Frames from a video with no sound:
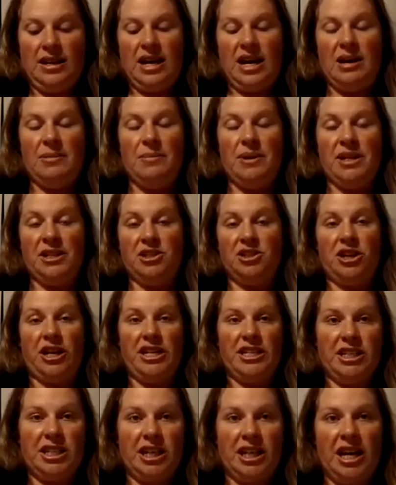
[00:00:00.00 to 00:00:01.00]

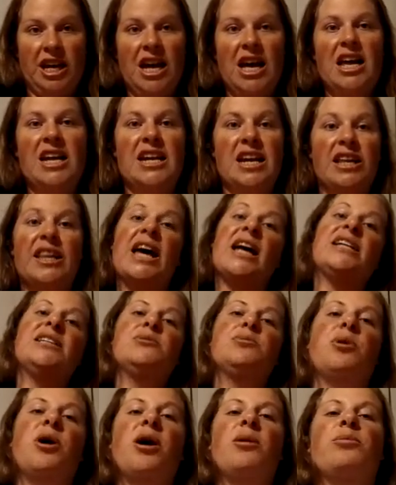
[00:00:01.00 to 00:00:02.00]
administration. Now that
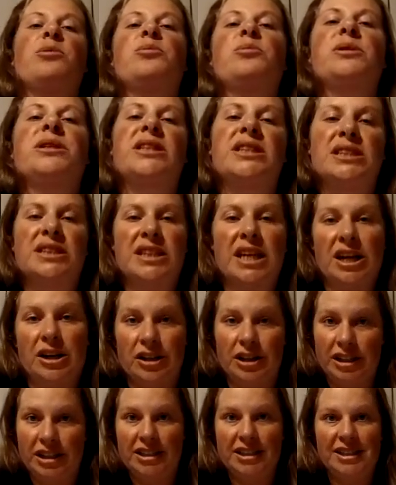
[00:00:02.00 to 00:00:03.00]
is probably the
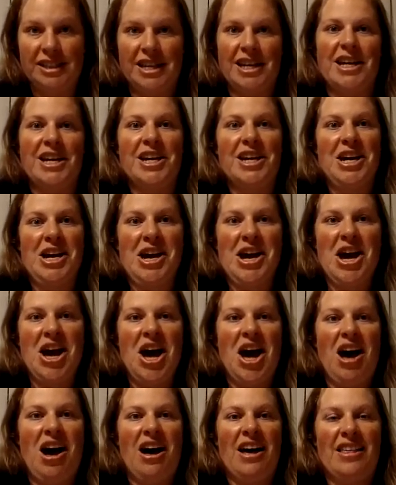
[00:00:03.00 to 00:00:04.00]
scariest thing.
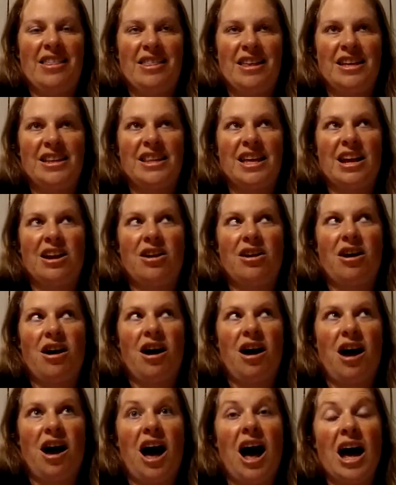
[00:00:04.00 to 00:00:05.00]
I think that
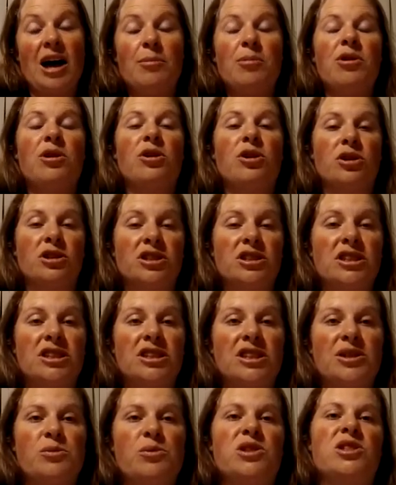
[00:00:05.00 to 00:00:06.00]
I
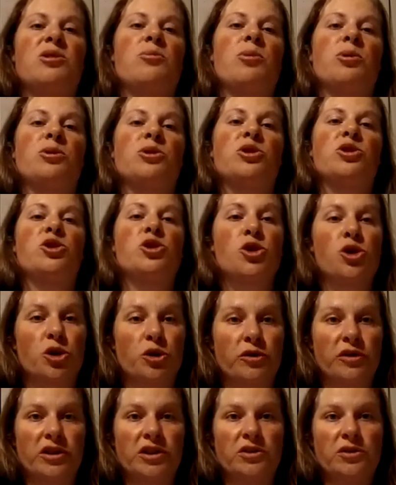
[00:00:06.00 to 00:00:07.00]
personally was the most
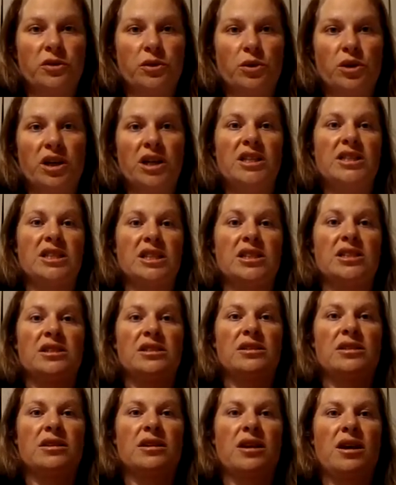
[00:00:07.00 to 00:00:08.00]
nervous for, because
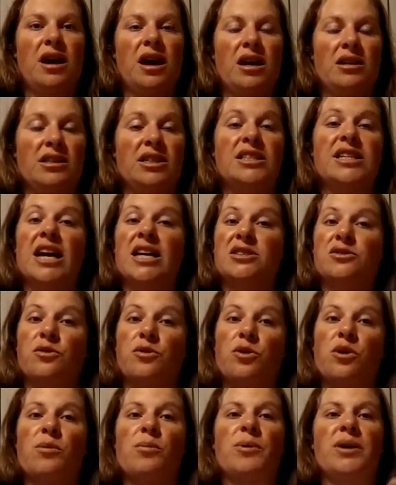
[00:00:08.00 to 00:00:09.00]
this to test
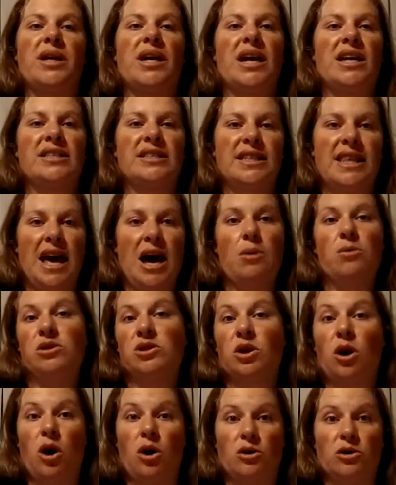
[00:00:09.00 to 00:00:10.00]
for, because that
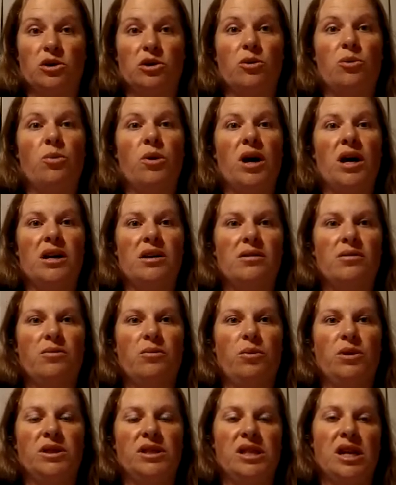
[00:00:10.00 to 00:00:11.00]
was also what
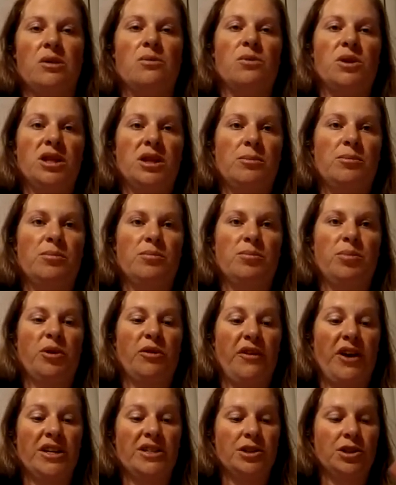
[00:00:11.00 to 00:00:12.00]
was done with the
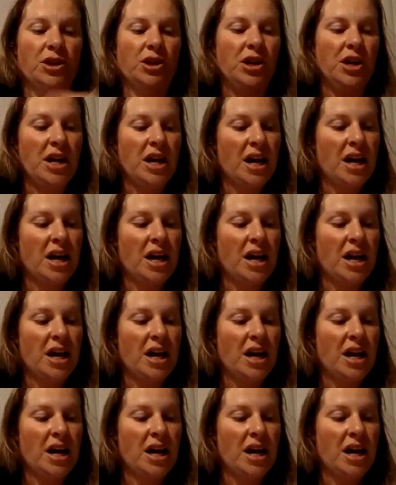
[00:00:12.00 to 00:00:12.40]
professor.